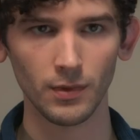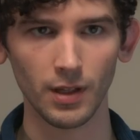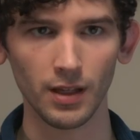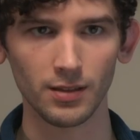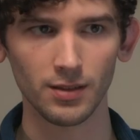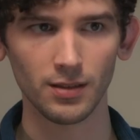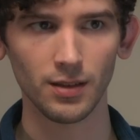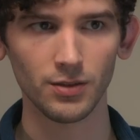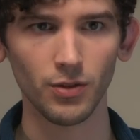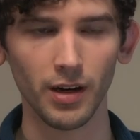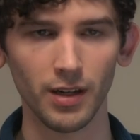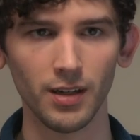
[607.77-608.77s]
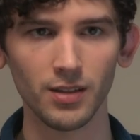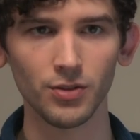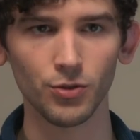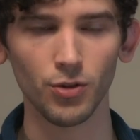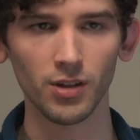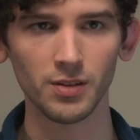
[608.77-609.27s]
Yes, that's right. He
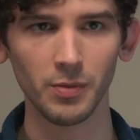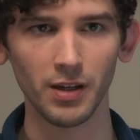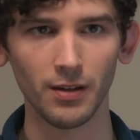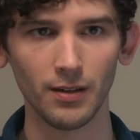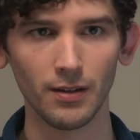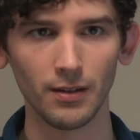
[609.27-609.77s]
doesn't trust me.